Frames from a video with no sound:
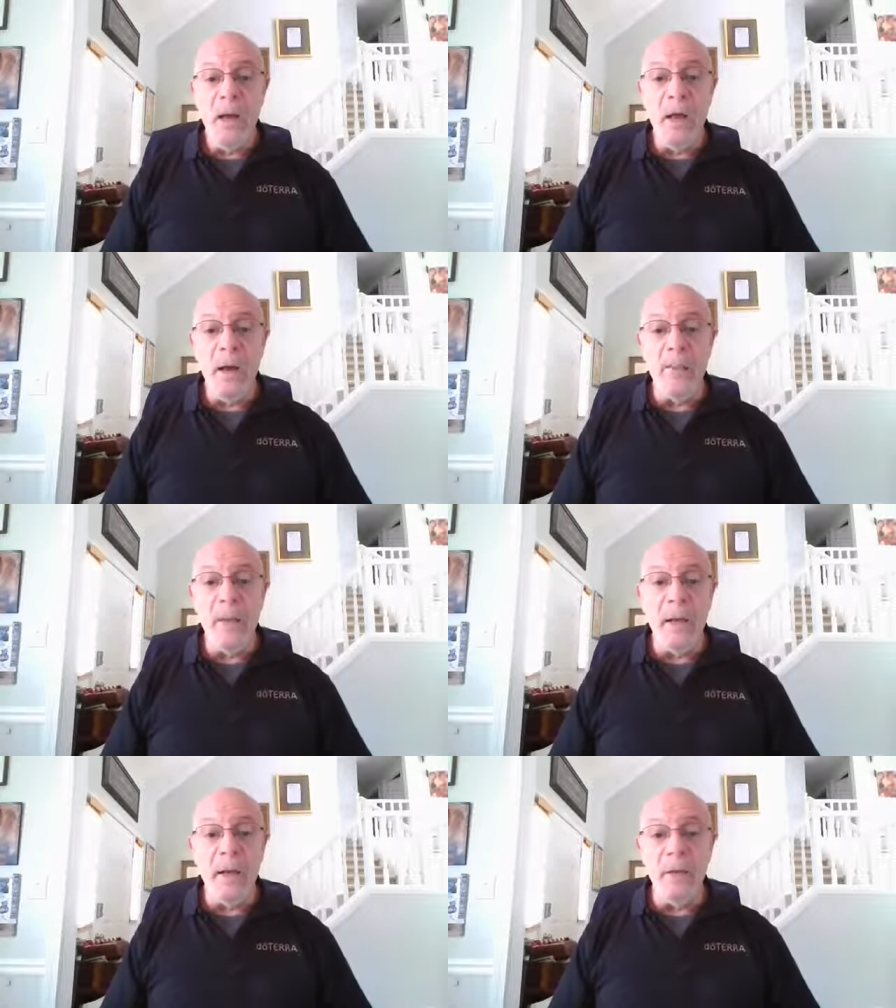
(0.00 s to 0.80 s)
Um,
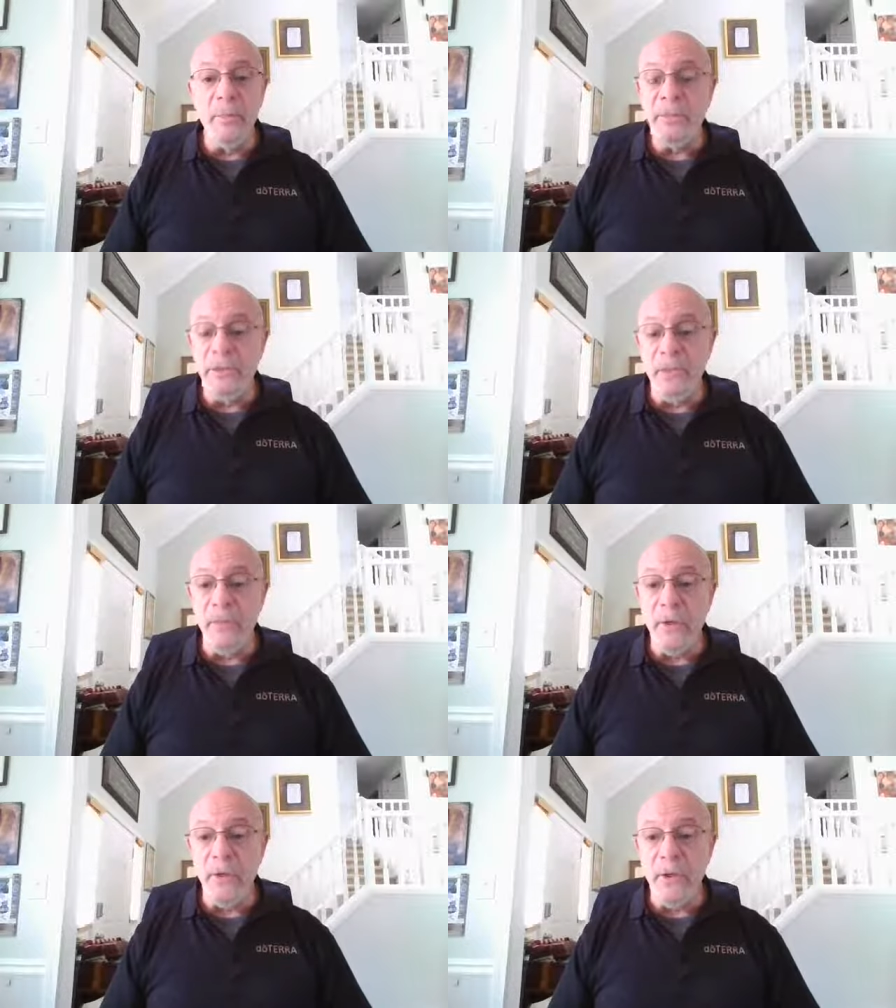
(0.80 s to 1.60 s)
and it'll be
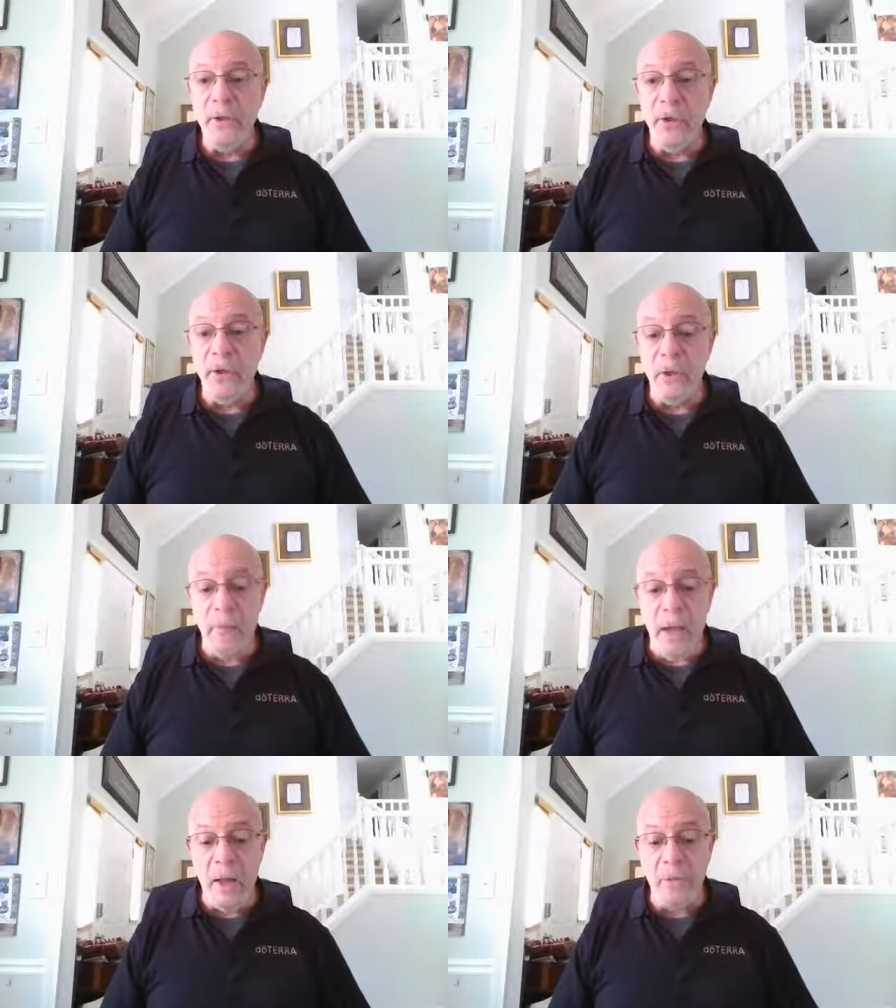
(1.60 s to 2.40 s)
Stephanie Crane talking
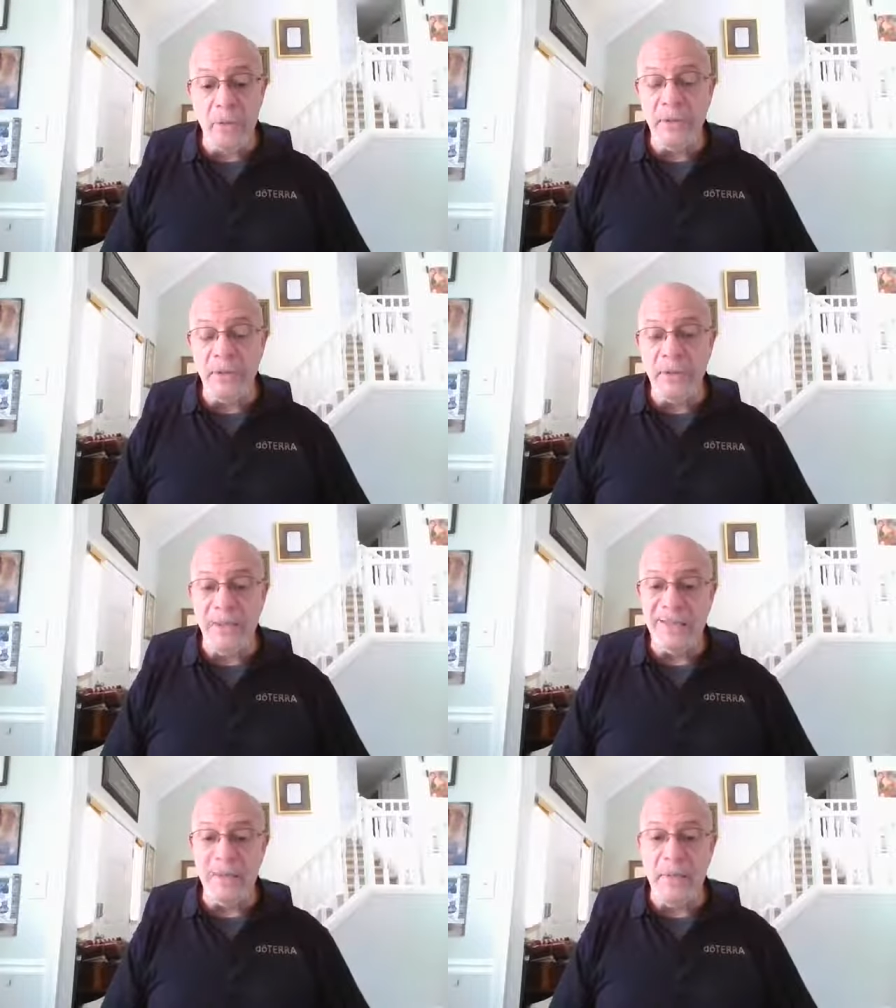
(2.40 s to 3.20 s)
about the business
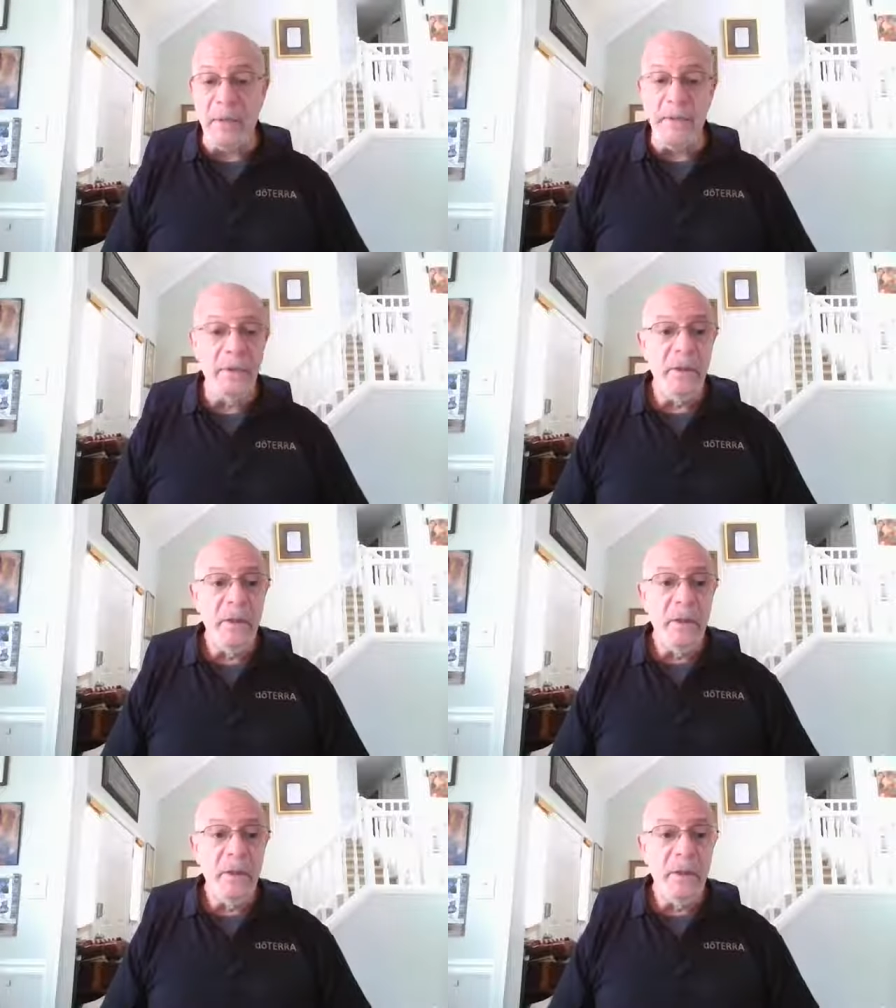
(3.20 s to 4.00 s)
aspect.
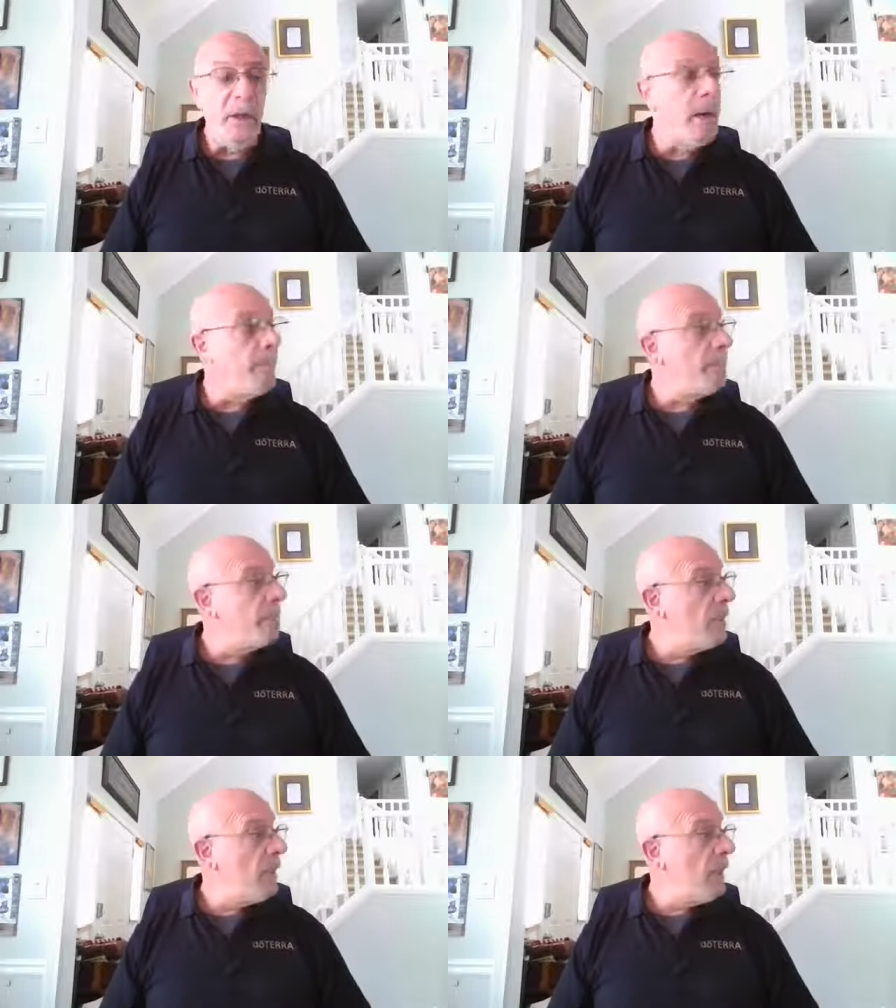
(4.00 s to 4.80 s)

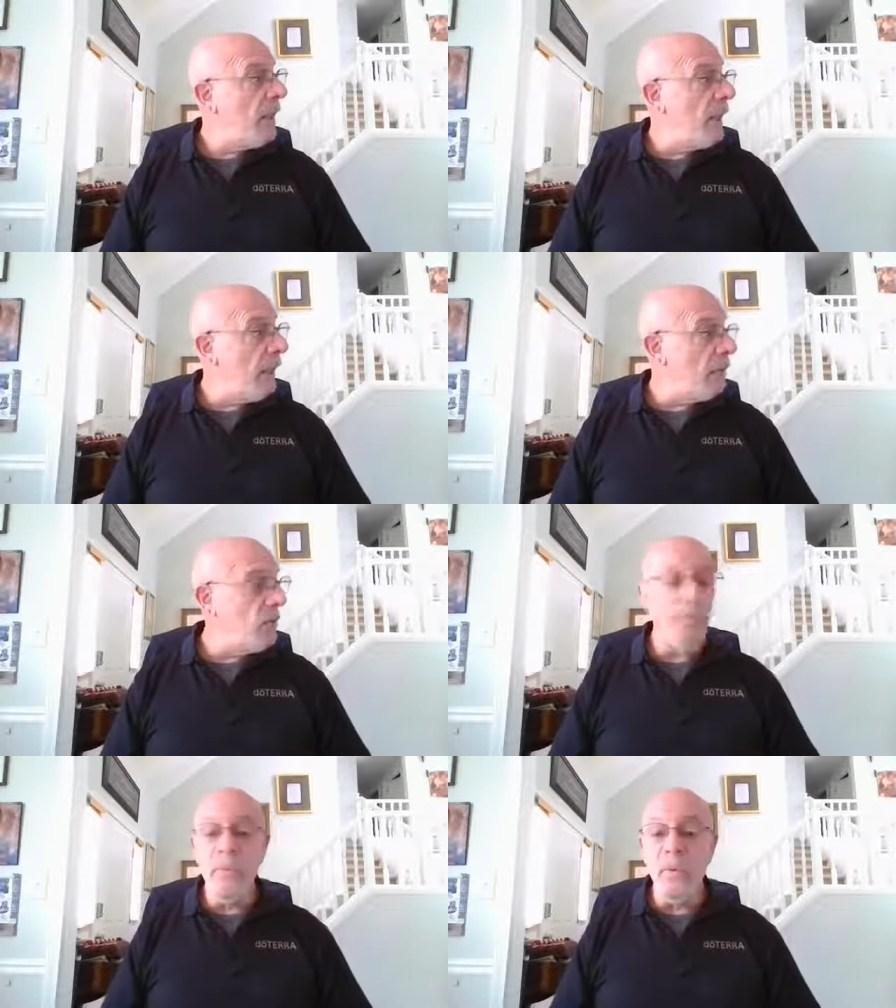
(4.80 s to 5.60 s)
Um,
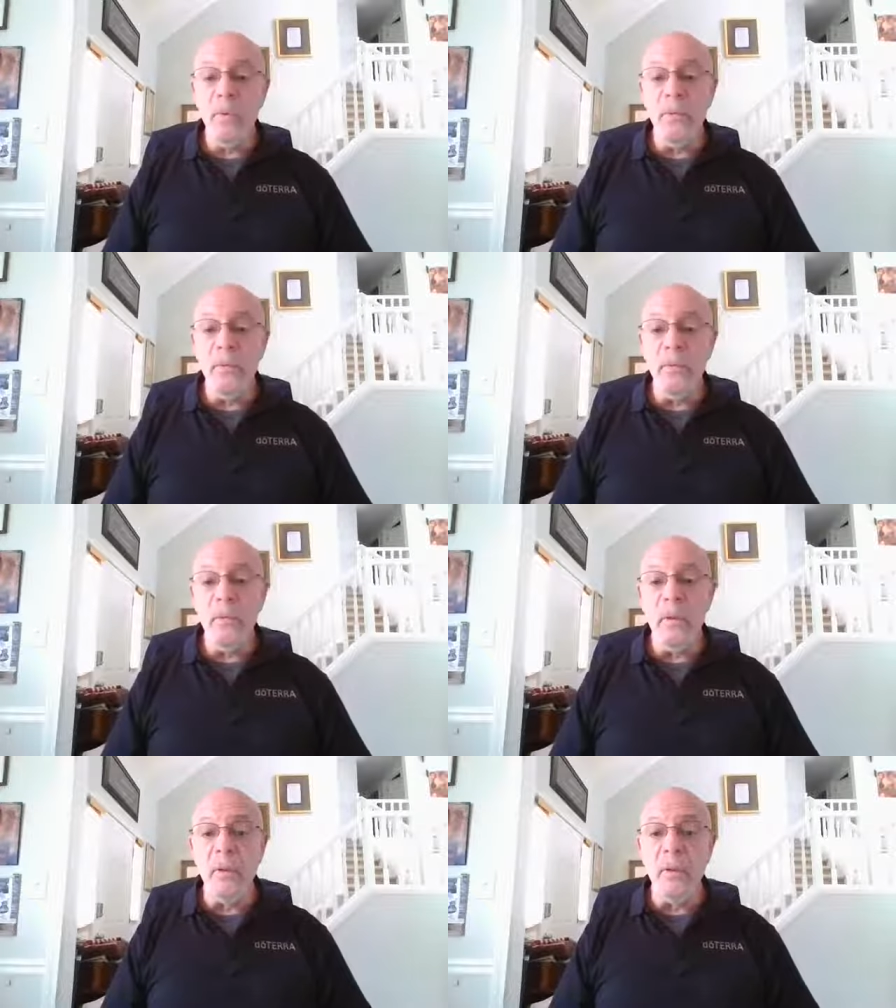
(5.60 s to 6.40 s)
and
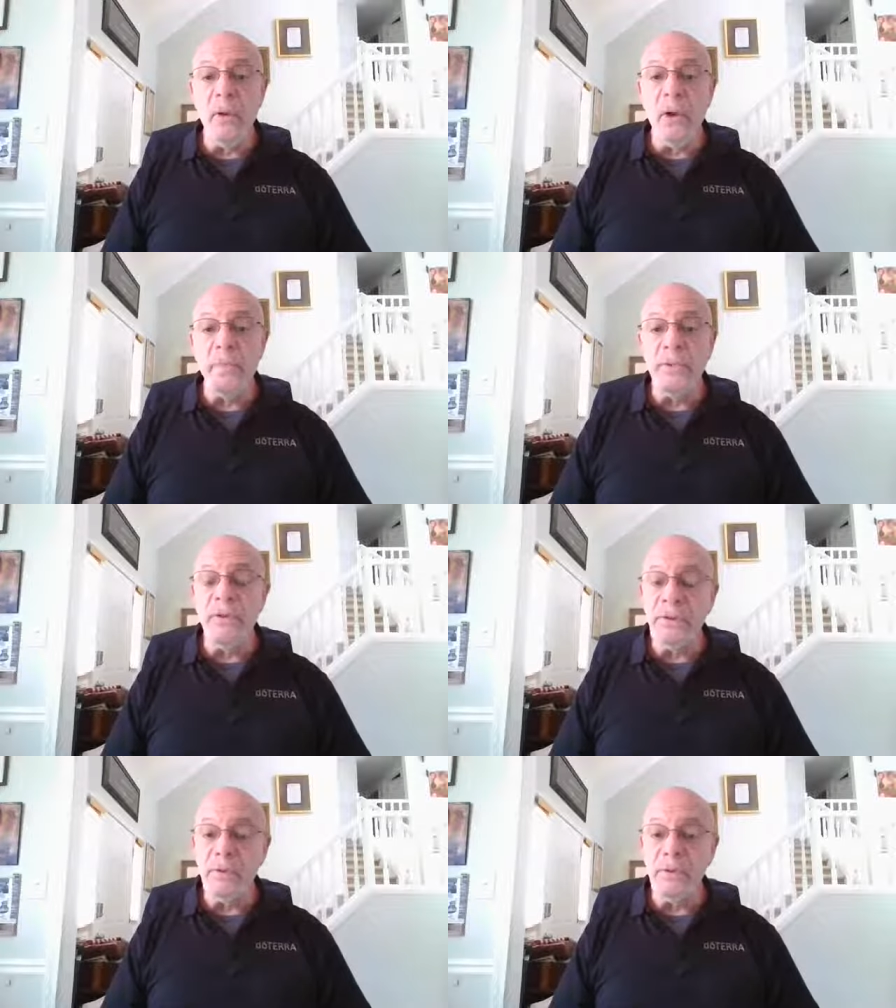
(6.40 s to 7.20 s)
we hope
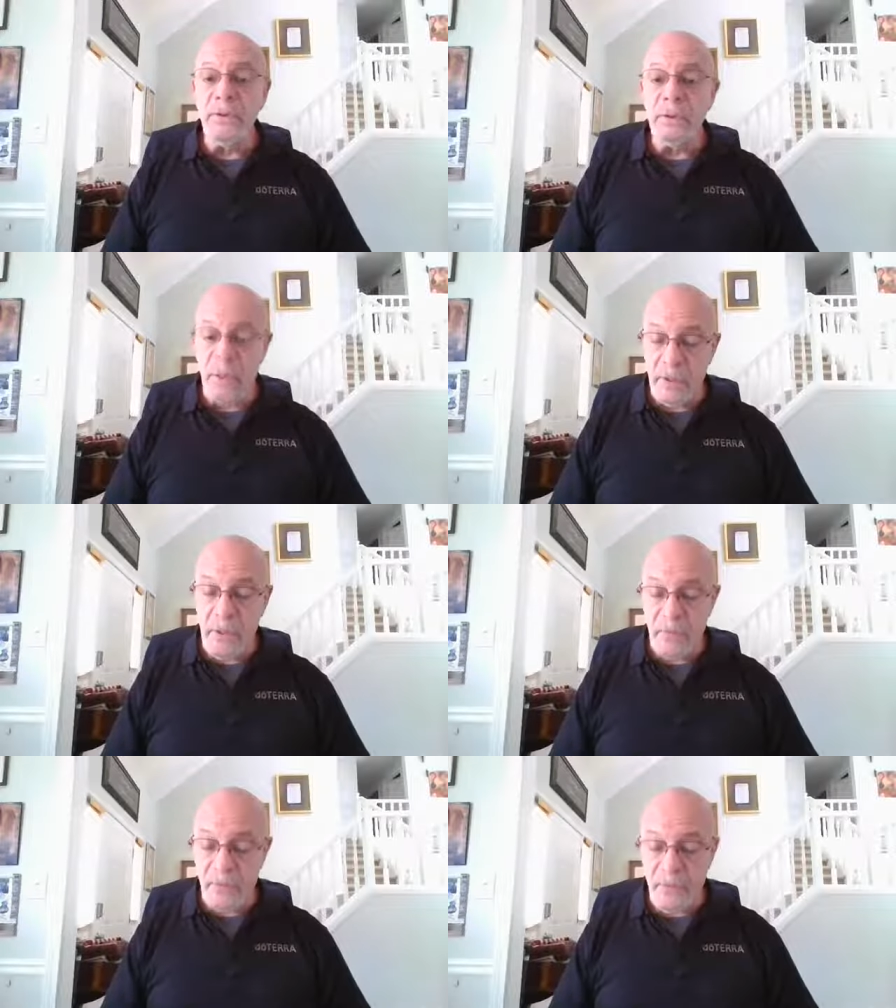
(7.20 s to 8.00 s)
that you could join us at 8
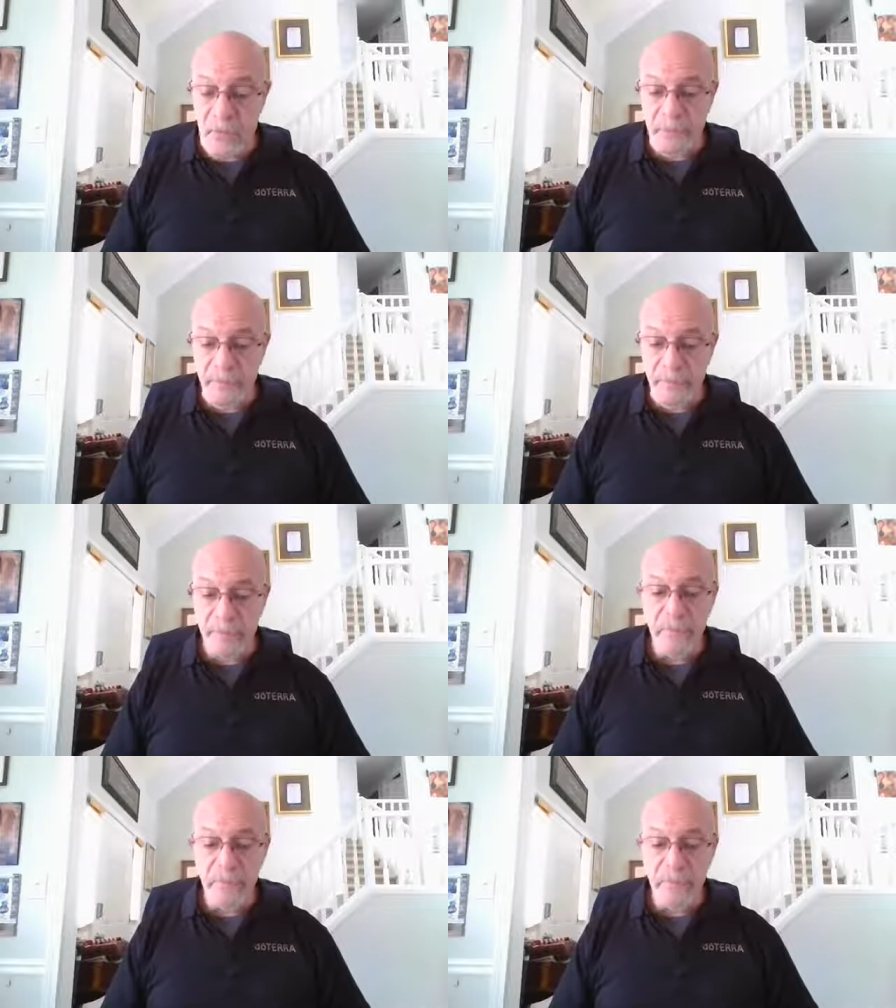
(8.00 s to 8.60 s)
o'clock for that.